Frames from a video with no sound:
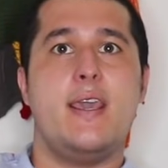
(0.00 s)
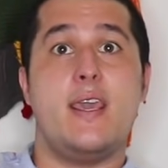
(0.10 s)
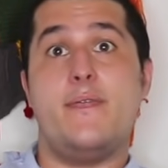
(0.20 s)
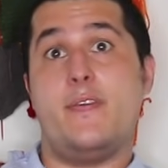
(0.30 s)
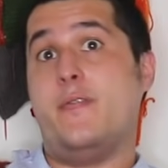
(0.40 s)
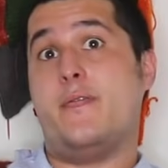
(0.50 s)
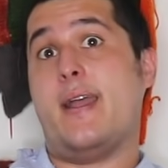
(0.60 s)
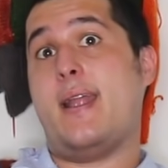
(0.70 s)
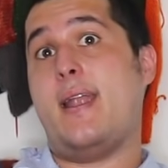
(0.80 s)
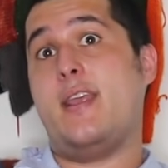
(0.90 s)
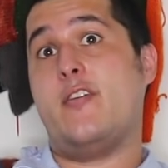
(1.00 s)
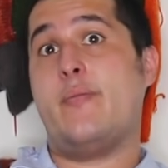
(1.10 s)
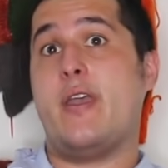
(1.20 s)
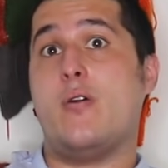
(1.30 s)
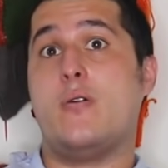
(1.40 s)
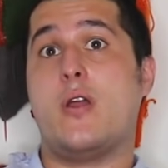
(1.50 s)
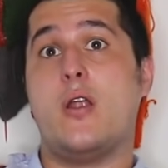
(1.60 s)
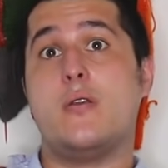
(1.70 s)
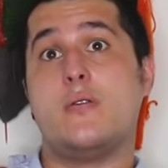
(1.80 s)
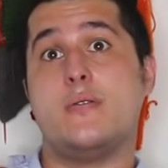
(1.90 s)
if you've read any of my old
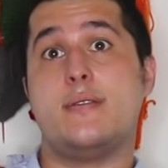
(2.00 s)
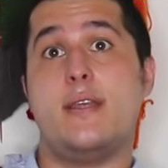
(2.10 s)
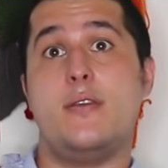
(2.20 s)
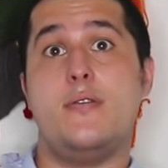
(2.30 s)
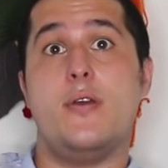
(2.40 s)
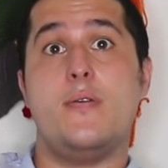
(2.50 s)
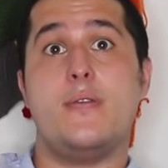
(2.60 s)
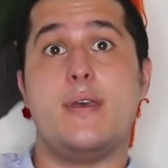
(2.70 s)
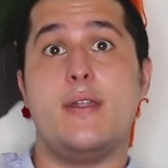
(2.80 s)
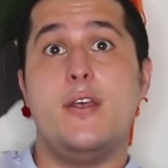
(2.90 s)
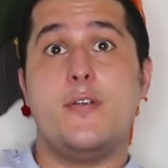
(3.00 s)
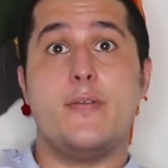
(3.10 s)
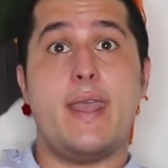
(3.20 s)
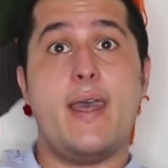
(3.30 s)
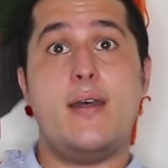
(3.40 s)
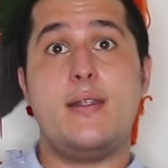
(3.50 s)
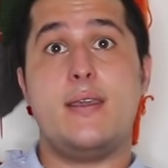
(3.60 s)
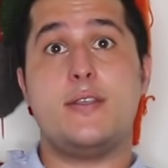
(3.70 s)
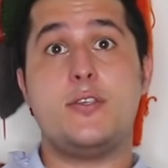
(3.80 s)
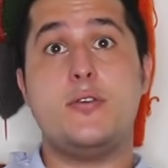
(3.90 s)
articles, then you know that
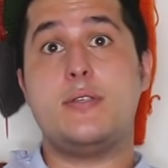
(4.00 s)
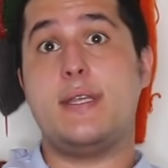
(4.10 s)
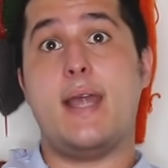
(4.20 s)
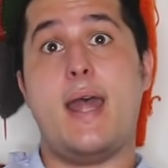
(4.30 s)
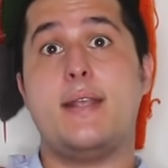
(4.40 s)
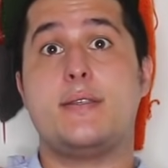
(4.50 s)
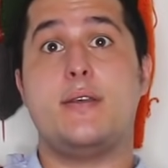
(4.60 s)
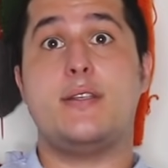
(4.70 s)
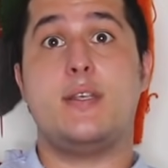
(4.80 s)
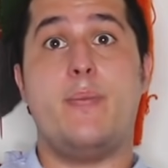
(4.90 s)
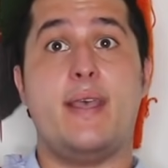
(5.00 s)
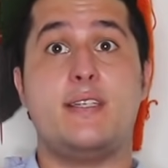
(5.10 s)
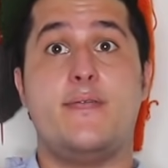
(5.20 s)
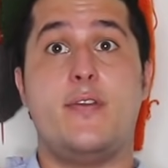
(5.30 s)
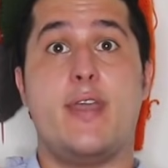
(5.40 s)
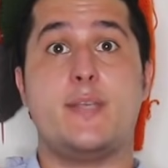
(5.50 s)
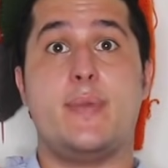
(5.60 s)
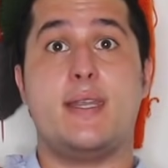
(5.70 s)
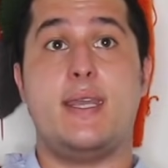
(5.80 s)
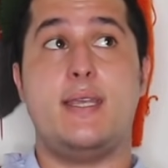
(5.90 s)
reality is usually not as good as the best of your
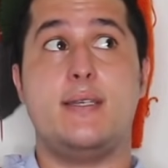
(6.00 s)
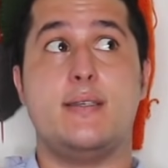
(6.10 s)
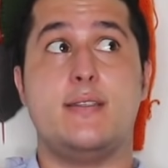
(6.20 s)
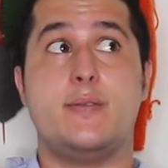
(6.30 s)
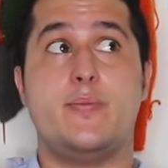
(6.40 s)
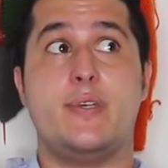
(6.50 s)
expectations.